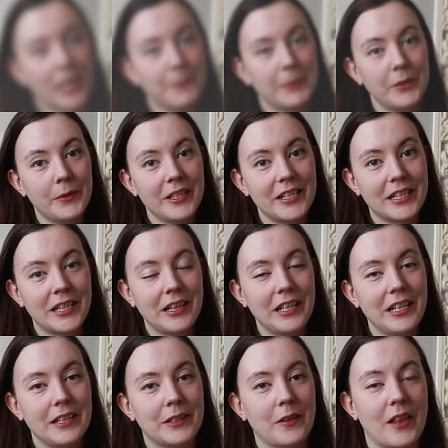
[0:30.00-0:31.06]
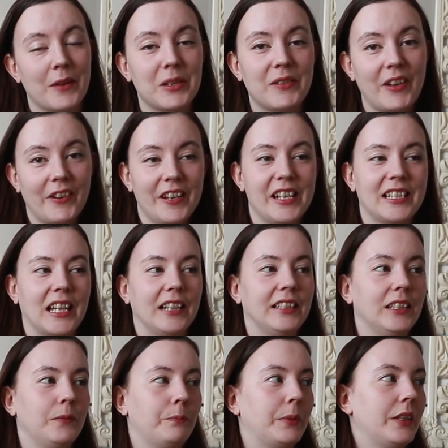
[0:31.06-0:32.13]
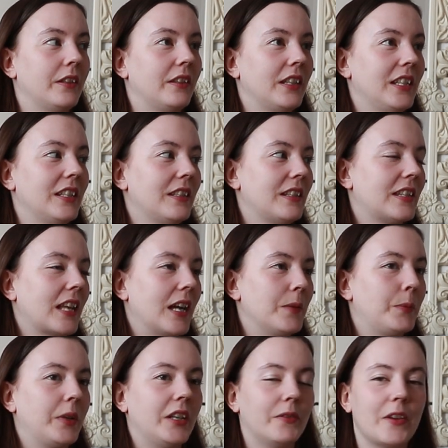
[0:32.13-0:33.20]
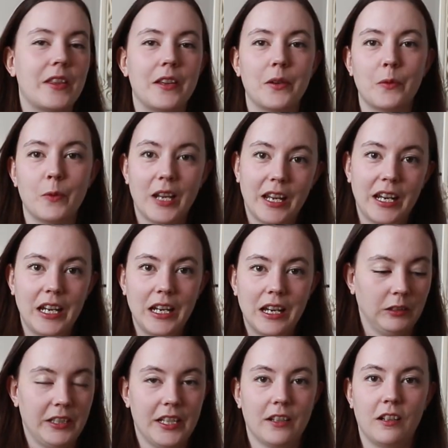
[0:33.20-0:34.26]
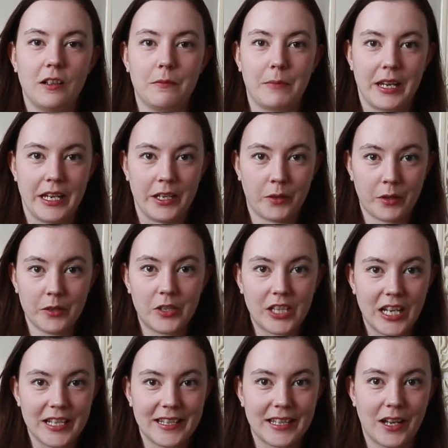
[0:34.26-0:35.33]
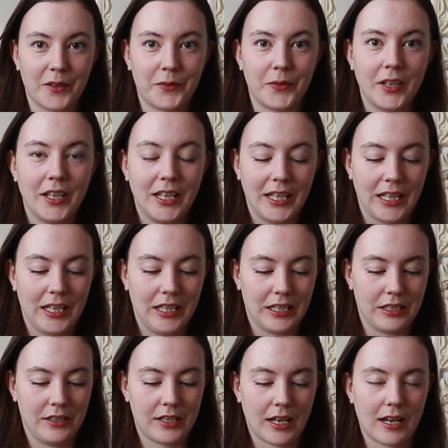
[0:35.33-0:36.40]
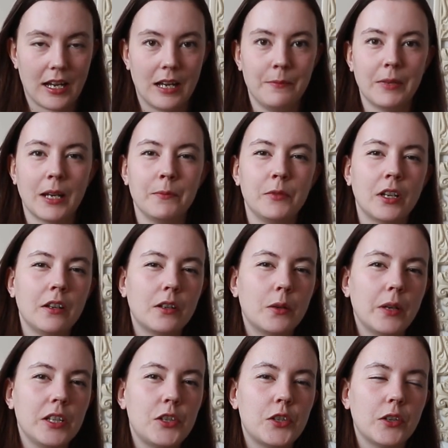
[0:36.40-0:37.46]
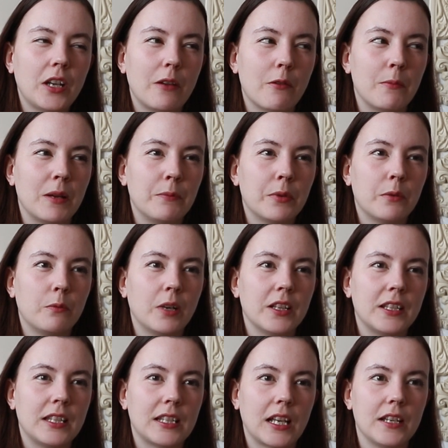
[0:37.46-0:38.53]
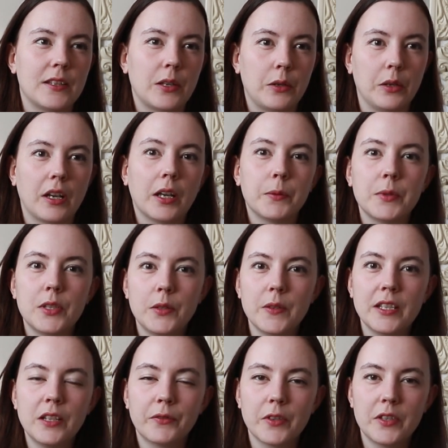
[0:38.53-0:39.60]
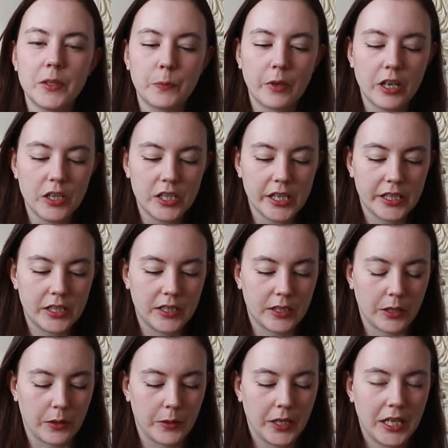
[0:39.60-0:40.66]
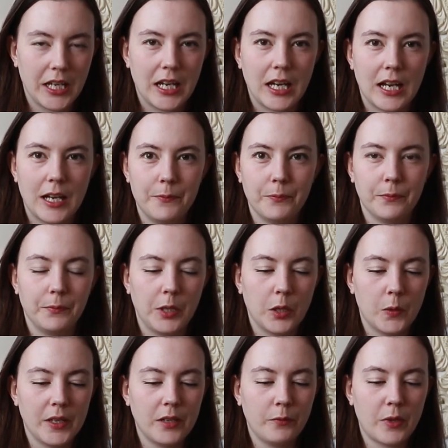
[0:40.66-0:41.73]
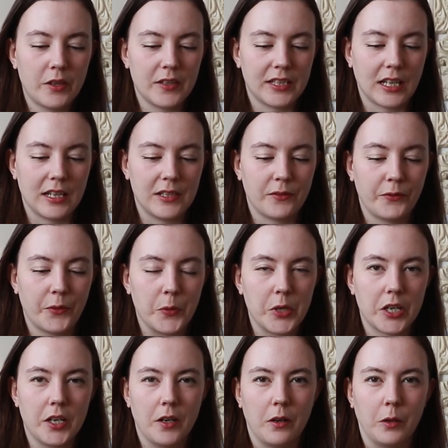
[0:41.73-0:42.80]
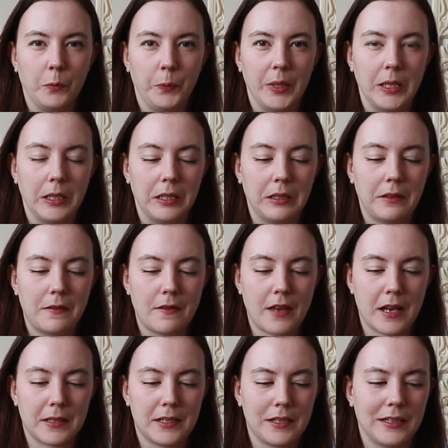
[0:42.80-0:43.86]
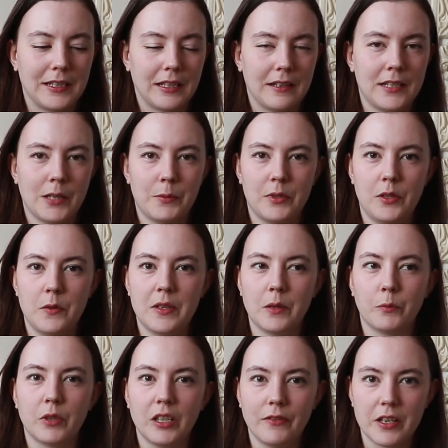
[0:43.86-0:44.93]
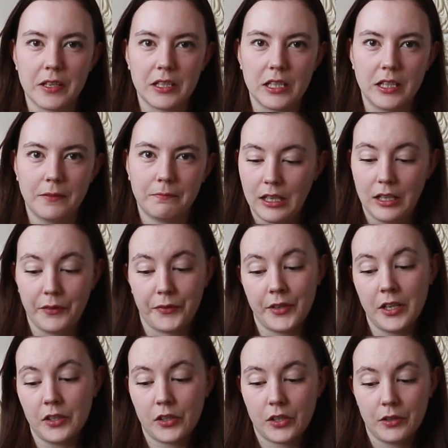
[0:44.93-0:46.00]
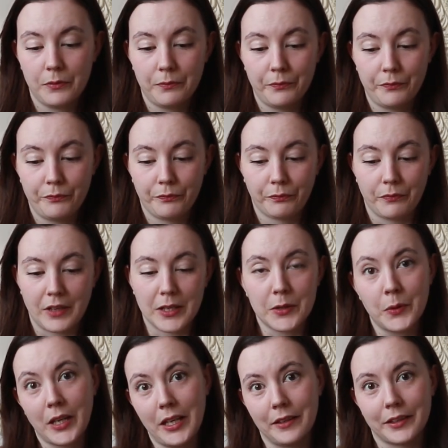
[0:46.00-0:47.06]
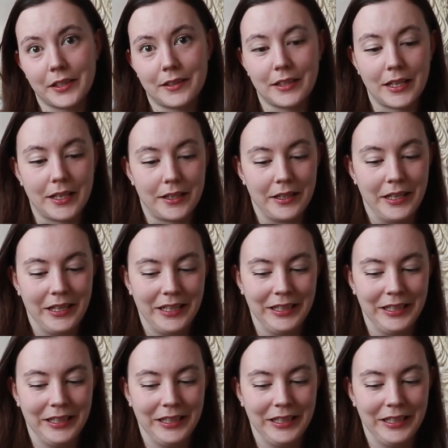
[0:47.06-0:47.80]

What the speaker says: happened recently, so that was very exciting, but the thing is, I put everything away, including all my crochet stuff, and I'm not quite sure I remember what size hook I was using for this project, so I'm going with a size 4, hoping that's the size I was using previously. If not, that's okay, because that's